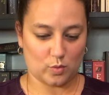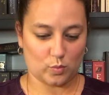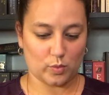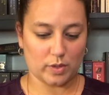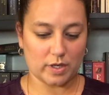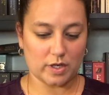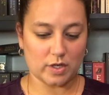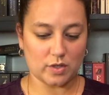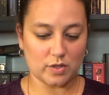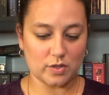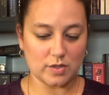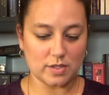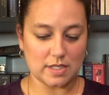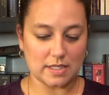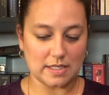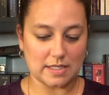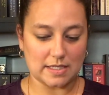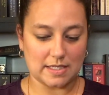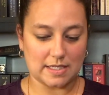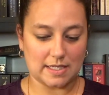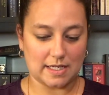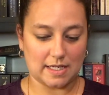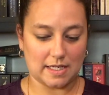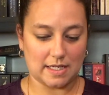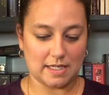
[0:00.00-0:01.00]
Riddle's
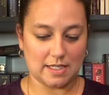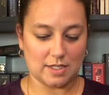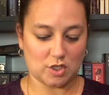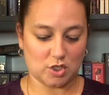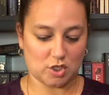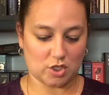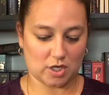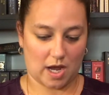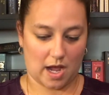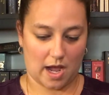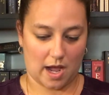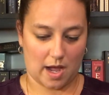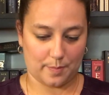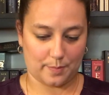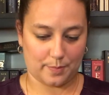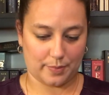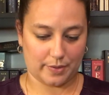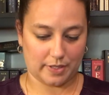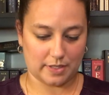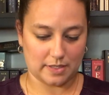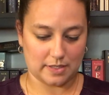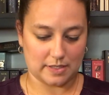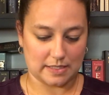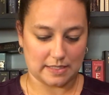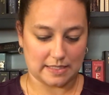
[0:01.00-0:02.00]
Tea Shop
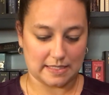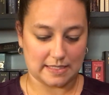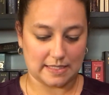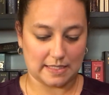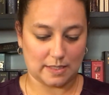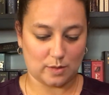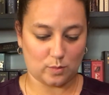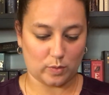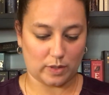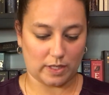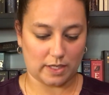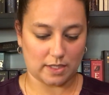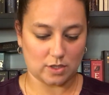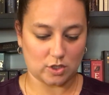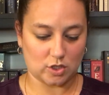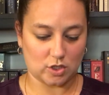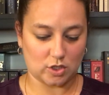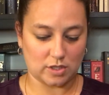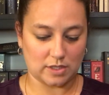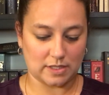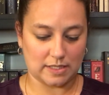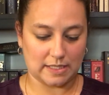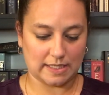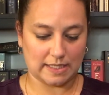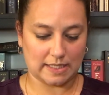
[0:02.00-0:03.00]
Sea
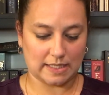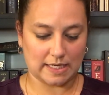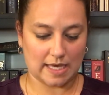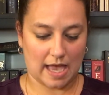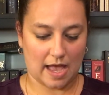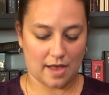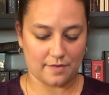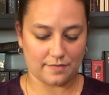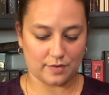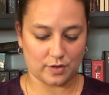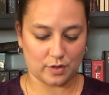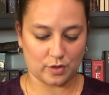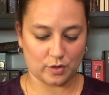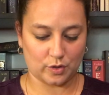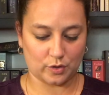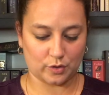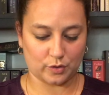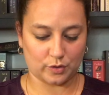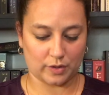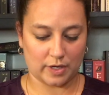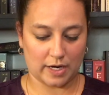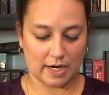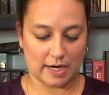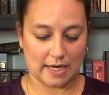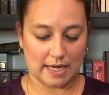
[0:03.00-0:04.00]
Witch Decaf Earl
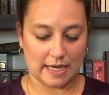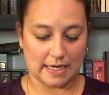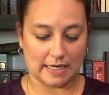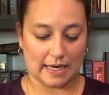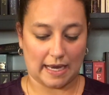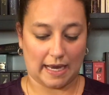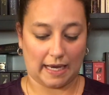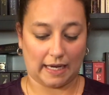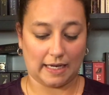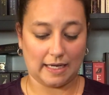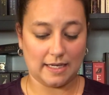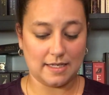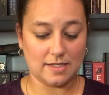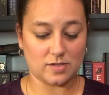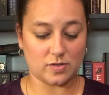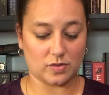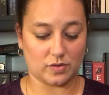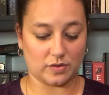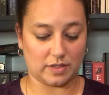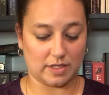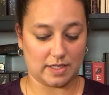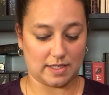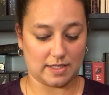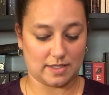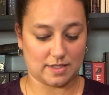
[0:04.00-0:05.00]
Grey and
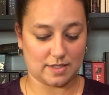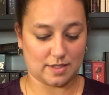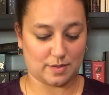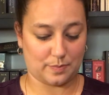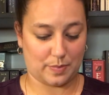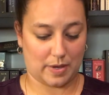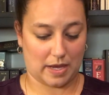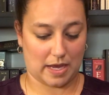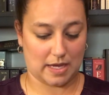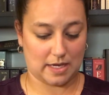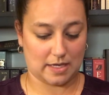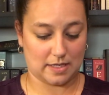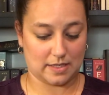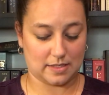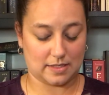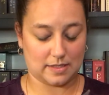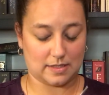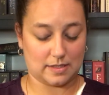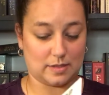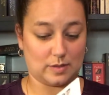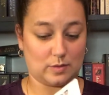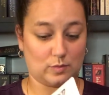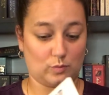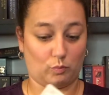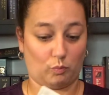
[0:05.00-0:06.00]
Hazelnut
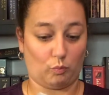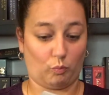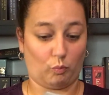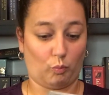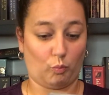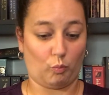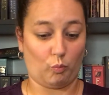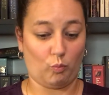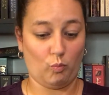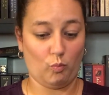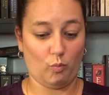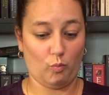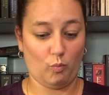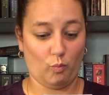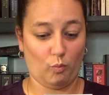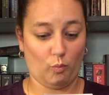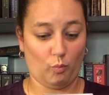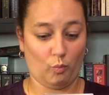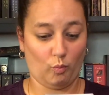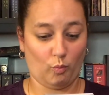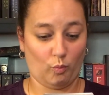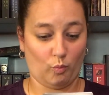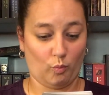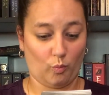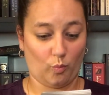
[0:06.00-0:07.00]
Spice.
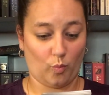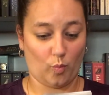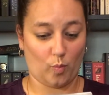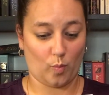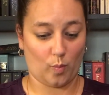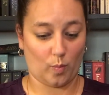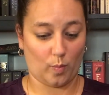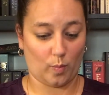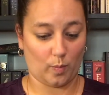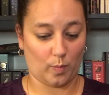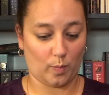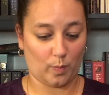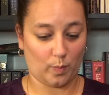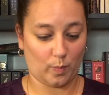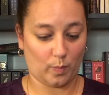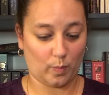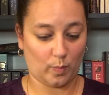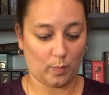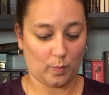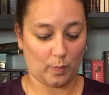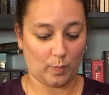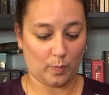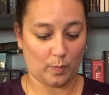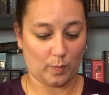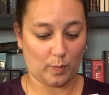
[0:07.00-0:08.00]
Mmm.
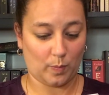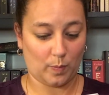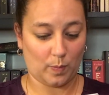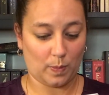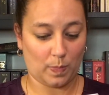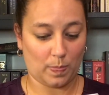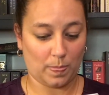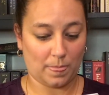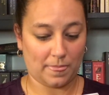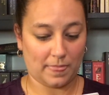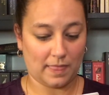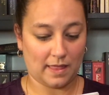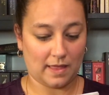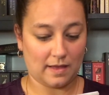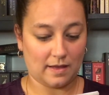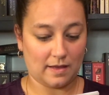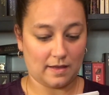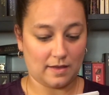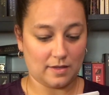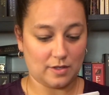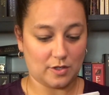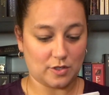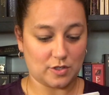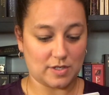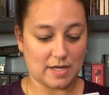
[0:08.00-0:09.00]

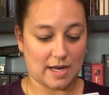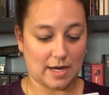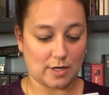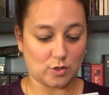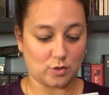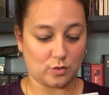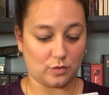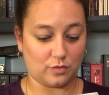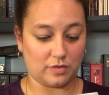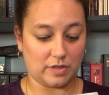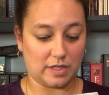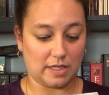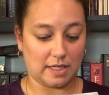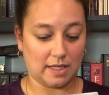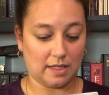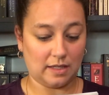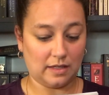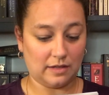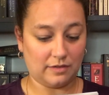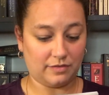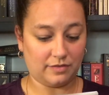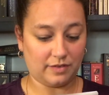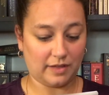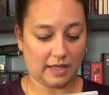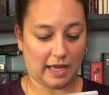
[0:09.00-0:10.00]
There's natural
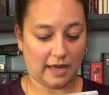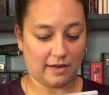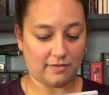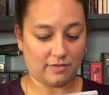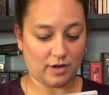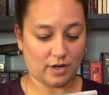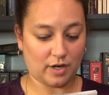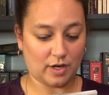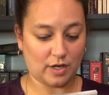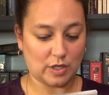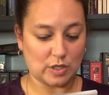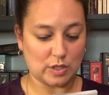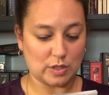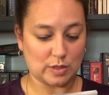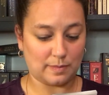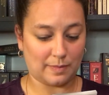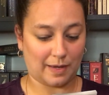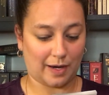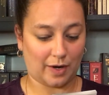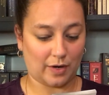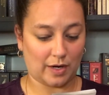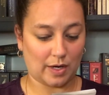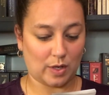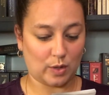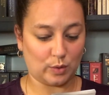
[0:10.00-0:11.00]
vanilla flavors,
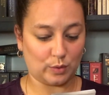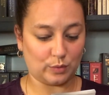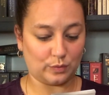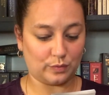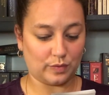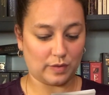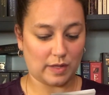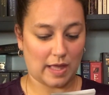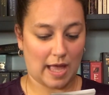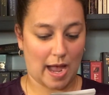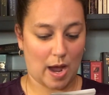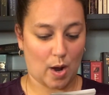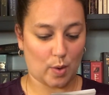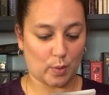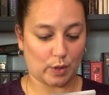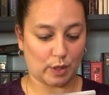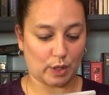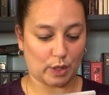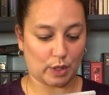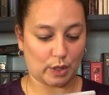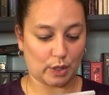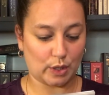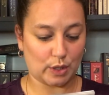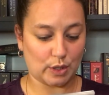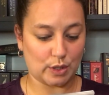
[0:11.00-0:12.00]
marigold
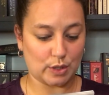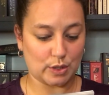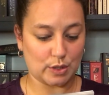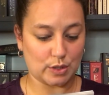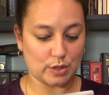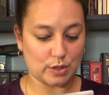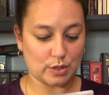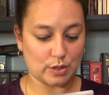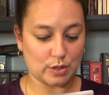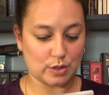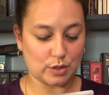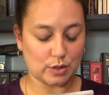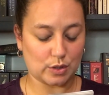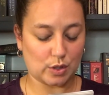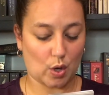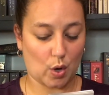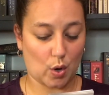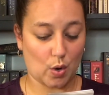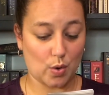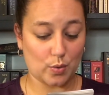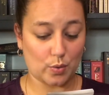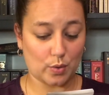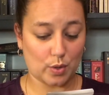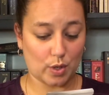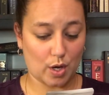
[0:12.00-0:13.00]
flowers,
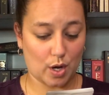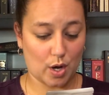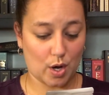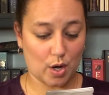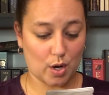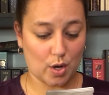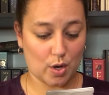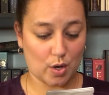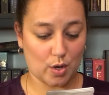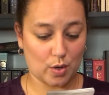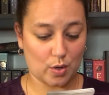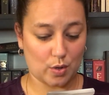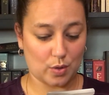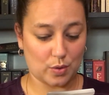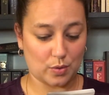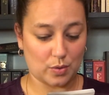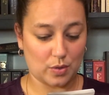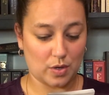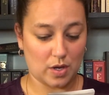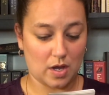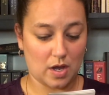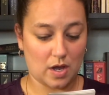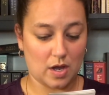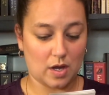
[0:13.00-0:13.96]
cocoa.